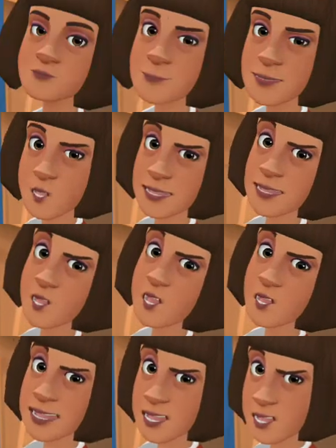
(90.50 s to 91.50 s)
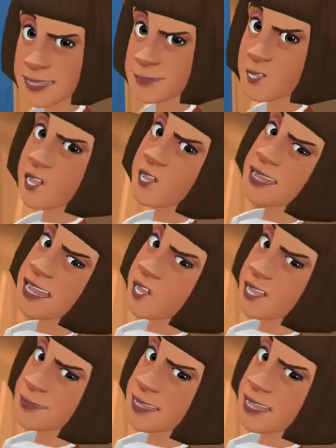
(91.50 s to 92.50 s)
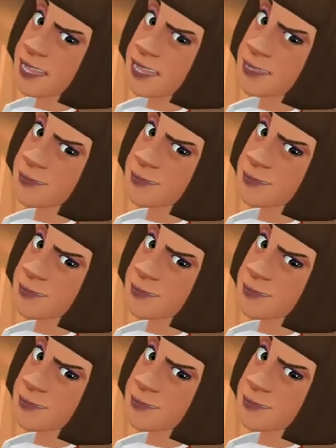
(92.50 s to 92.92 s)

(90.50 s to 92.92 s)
But why wouldn't you report it to the police?